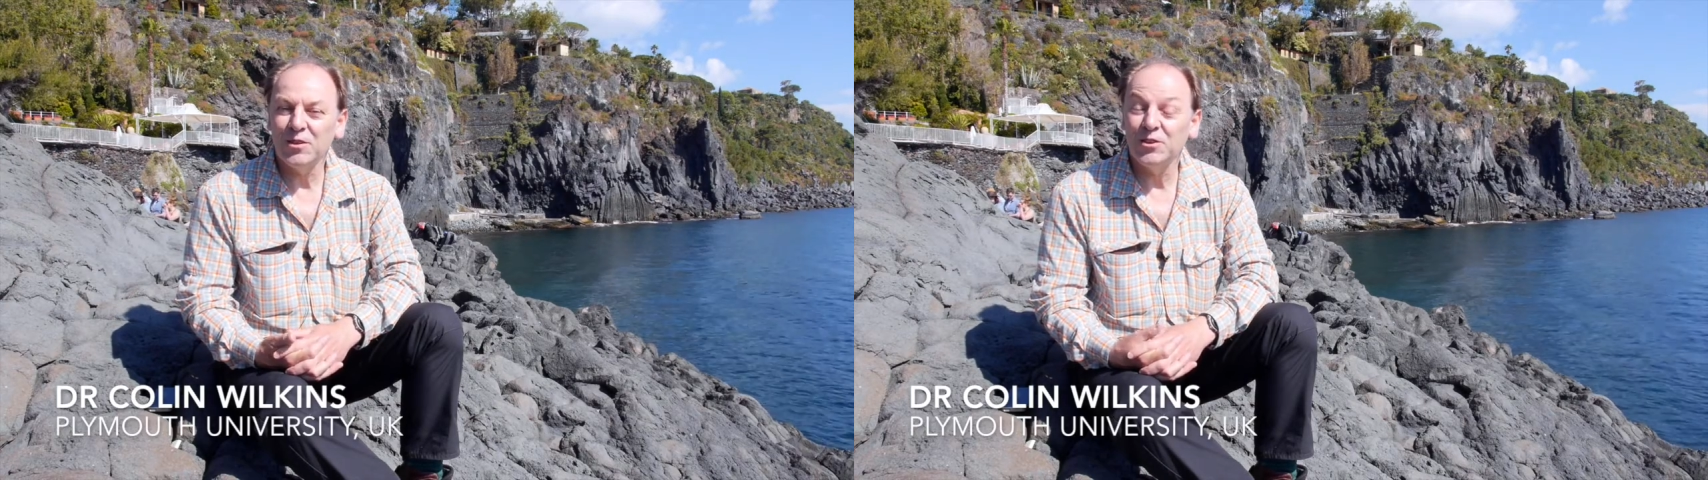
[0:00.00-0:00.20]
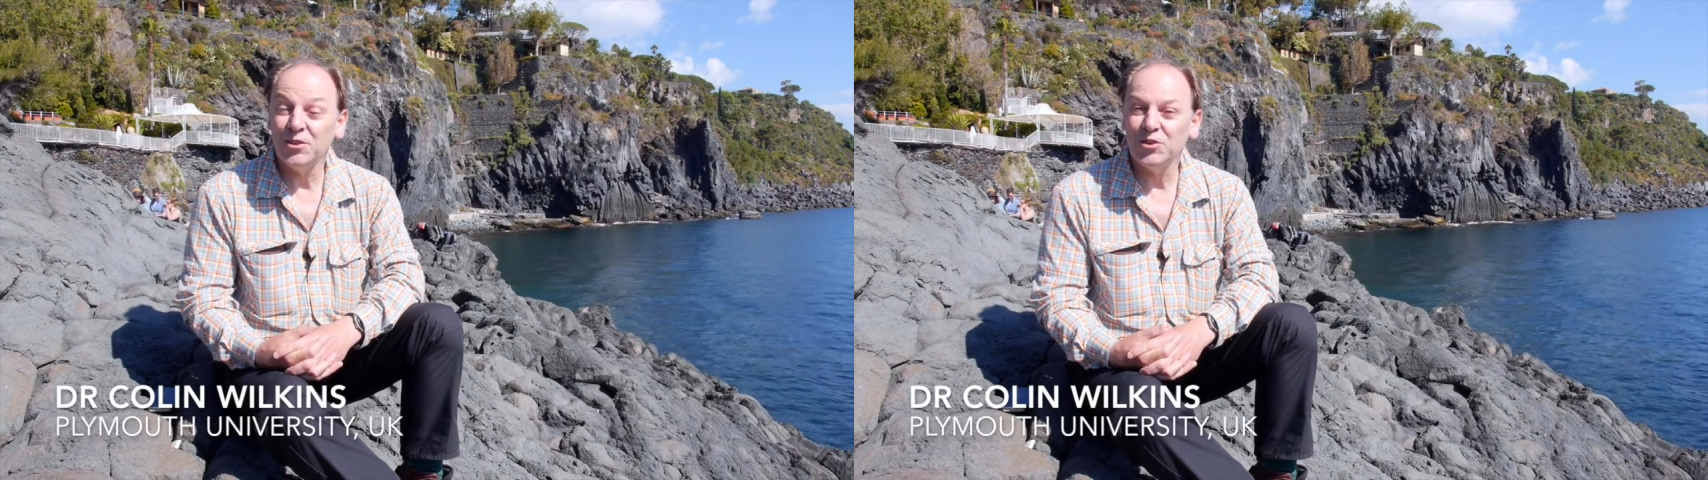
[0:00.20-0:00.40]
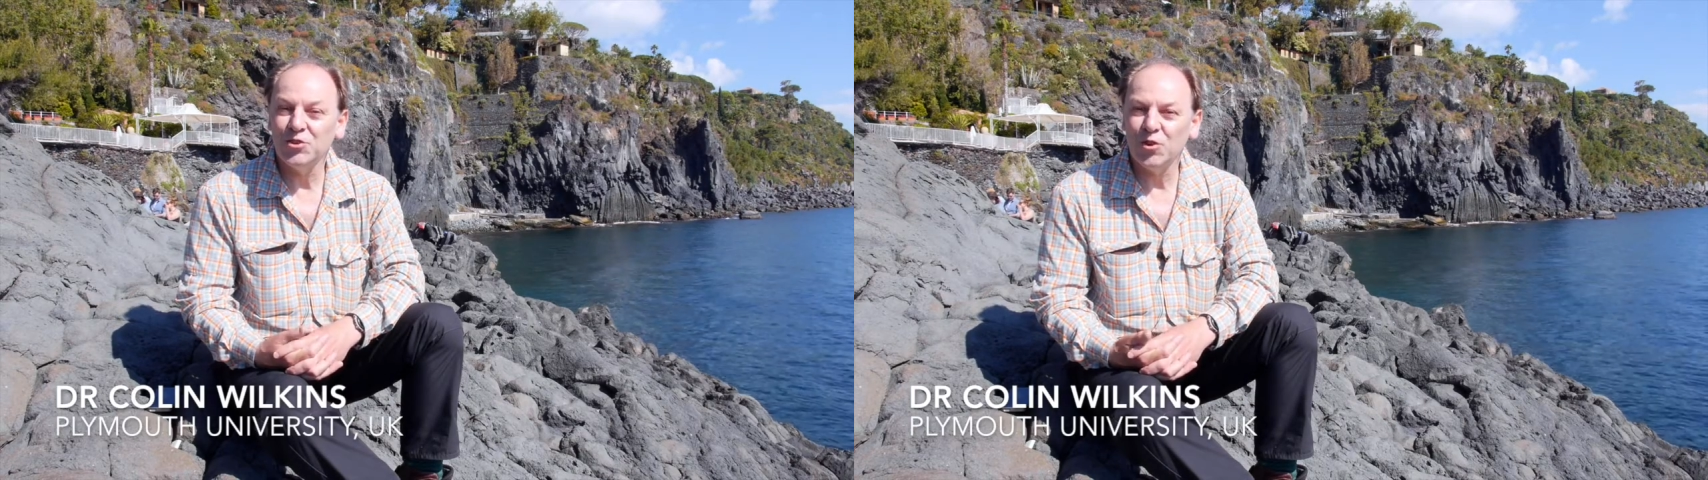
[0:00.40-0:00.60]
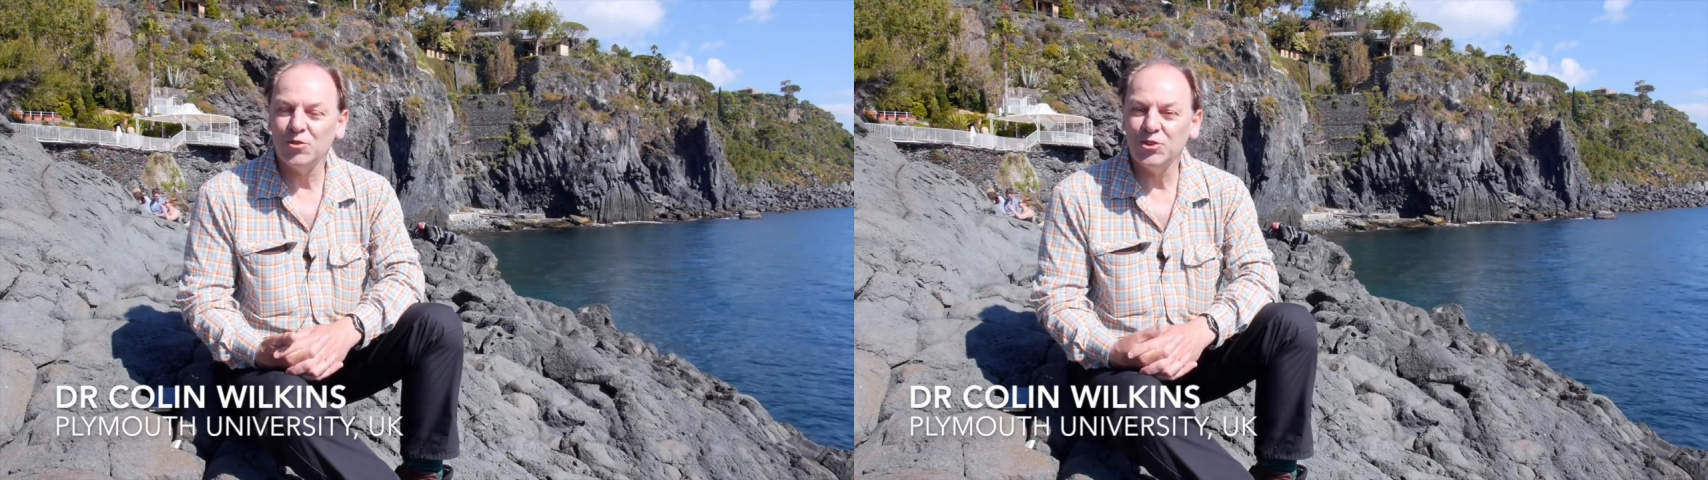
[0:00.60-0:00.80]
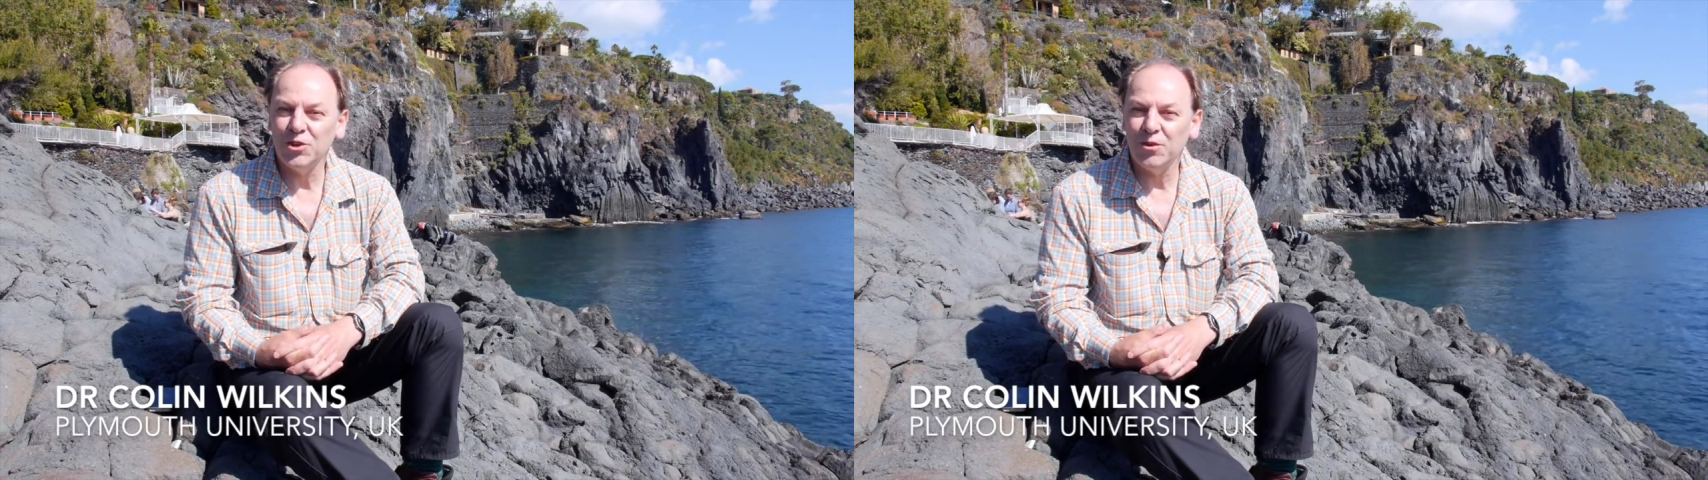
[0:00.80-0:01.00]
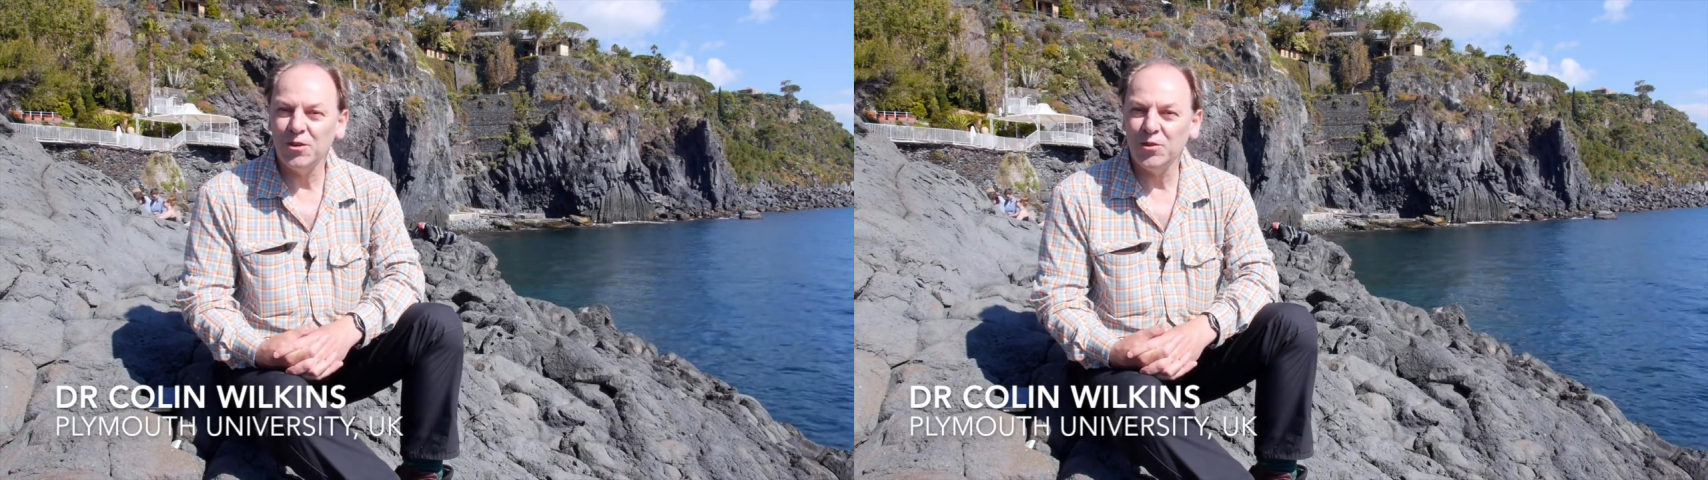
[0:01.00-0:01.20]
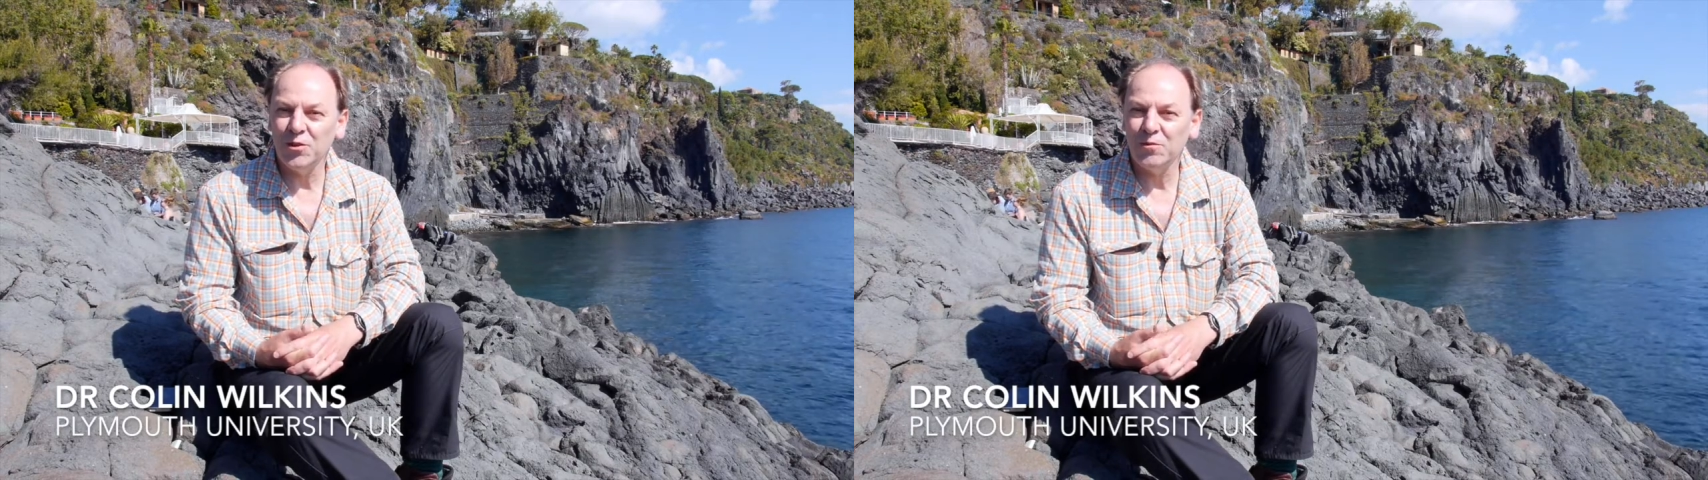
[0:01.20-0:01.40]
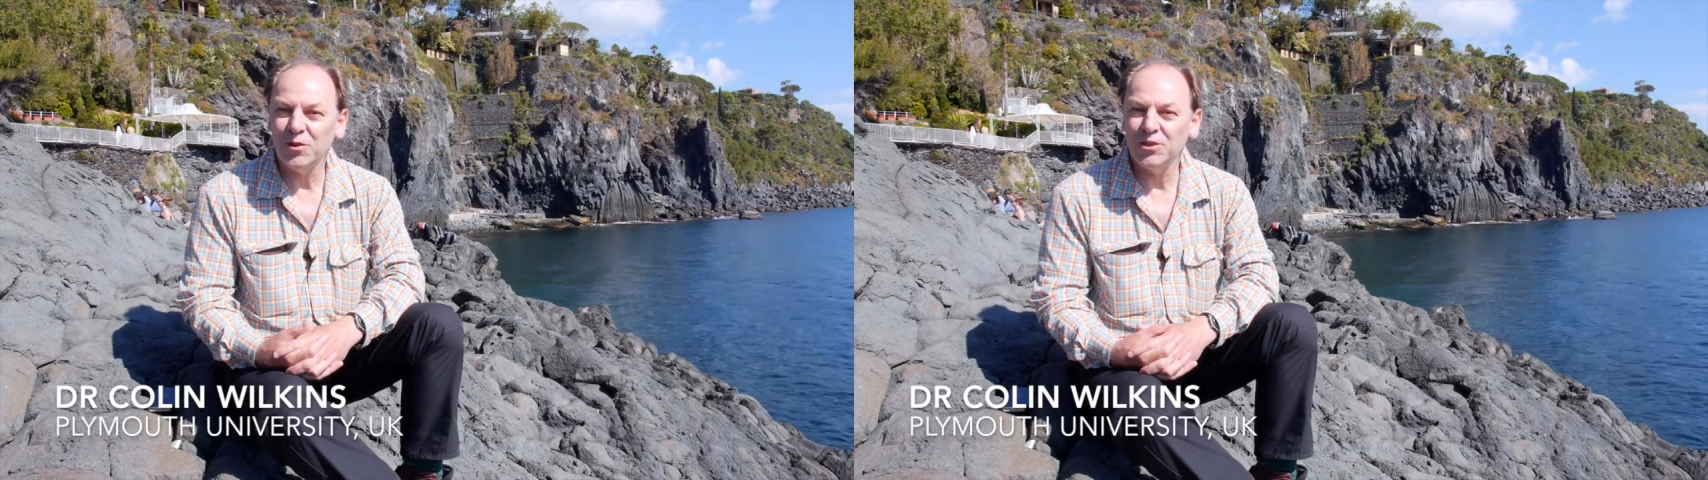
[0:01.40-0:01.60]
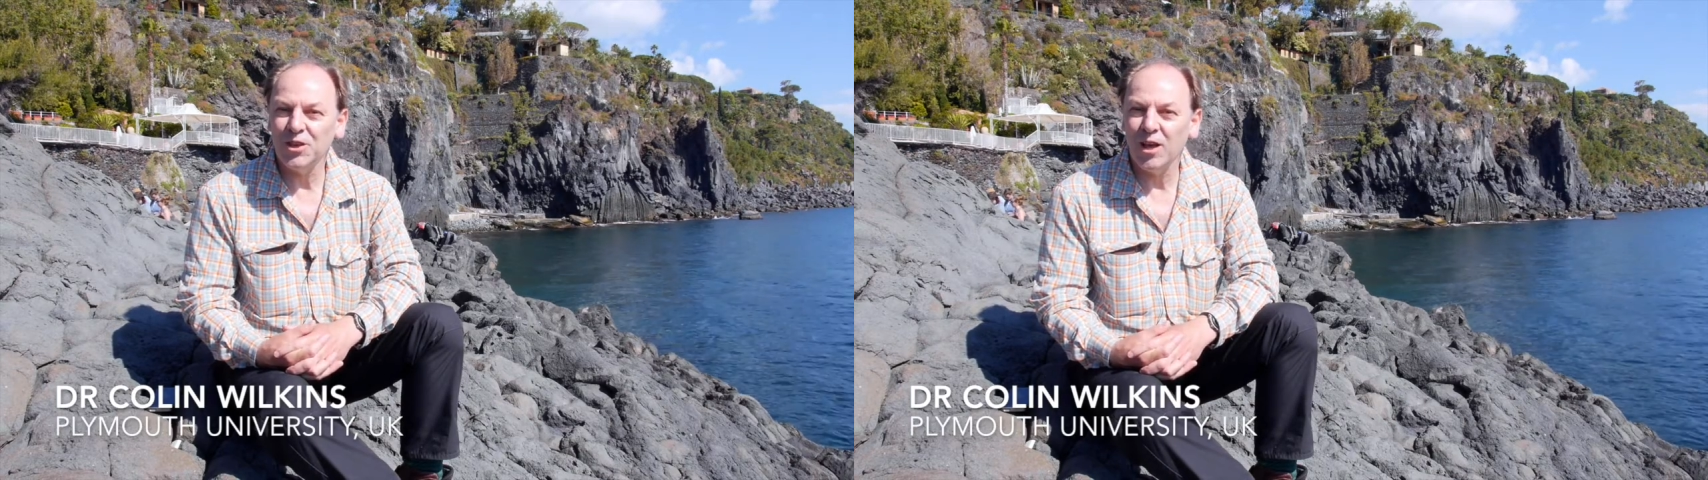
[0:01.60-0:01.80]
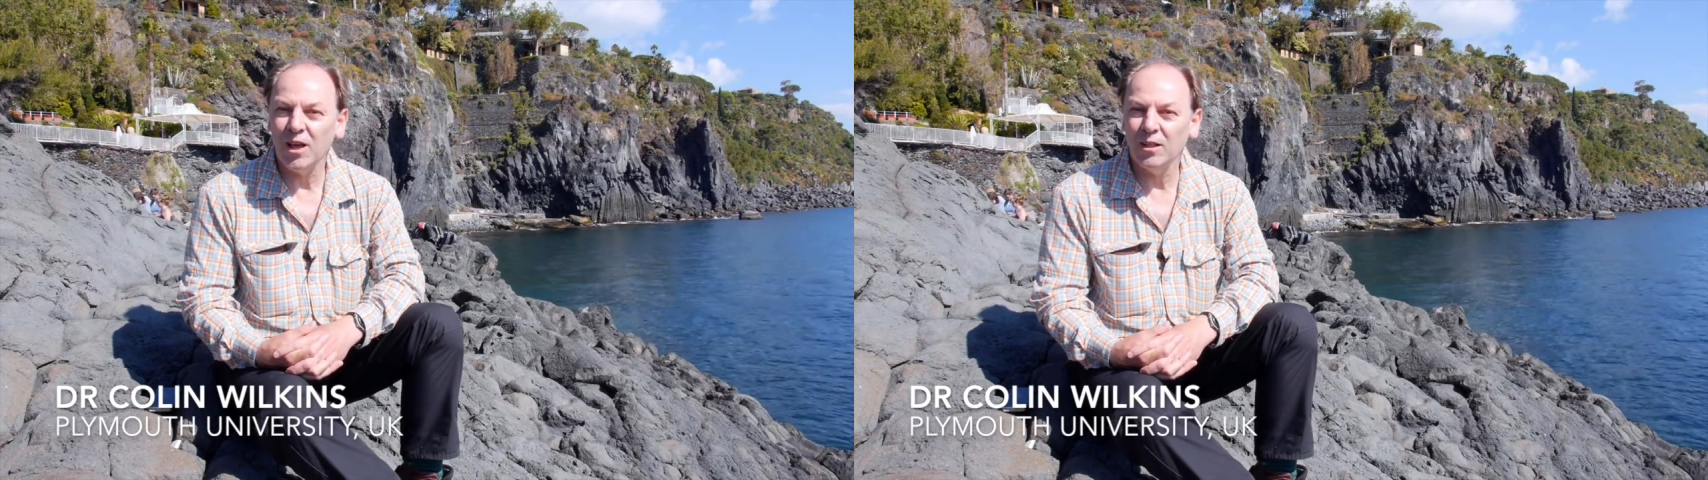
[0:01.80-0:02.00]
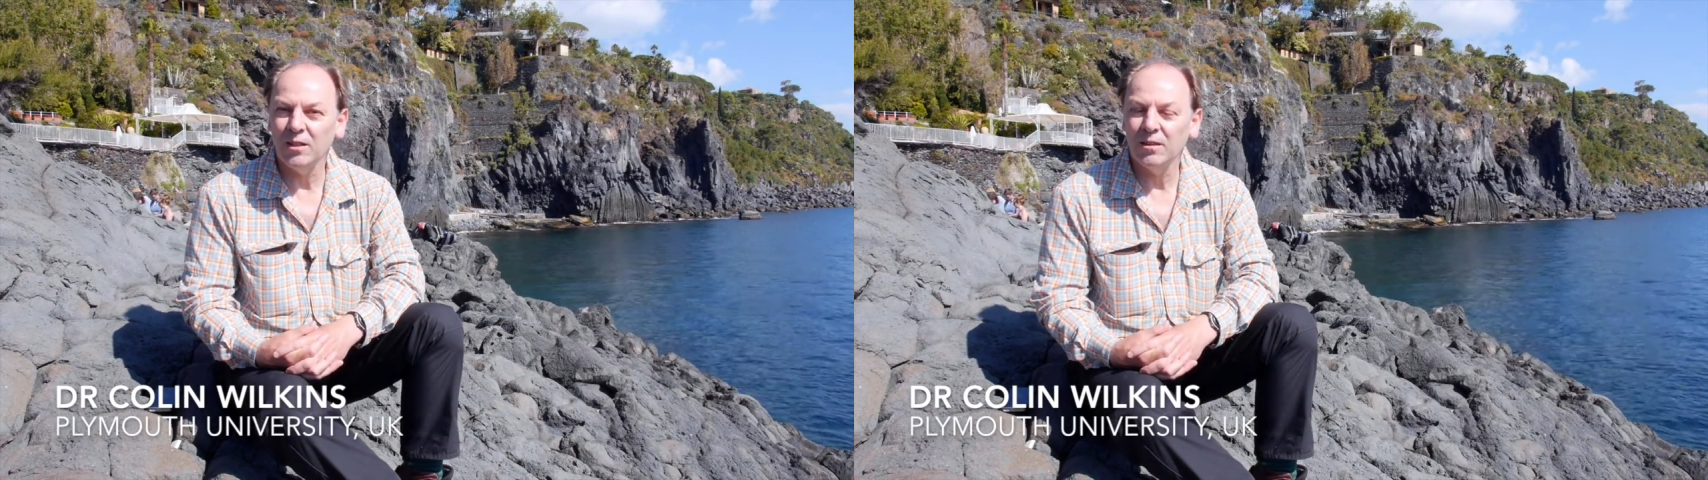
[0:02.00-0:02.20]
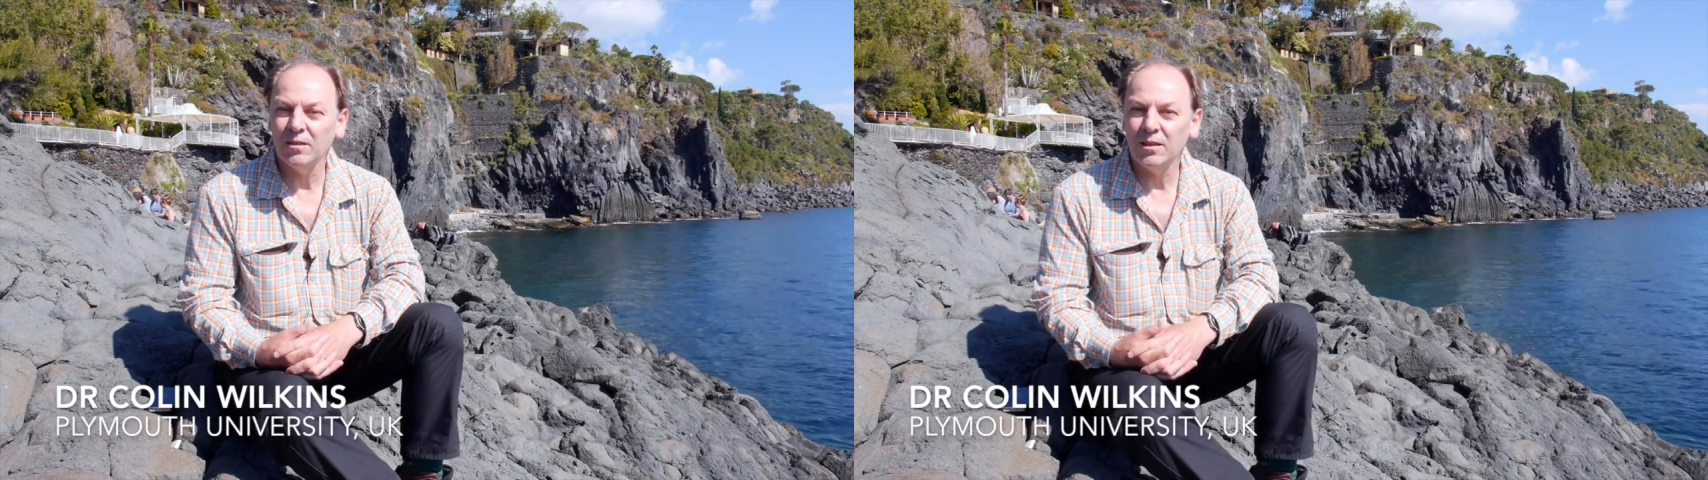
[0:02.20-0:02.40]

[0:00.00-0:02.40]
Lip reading: I did a geology degree at the University of Hull,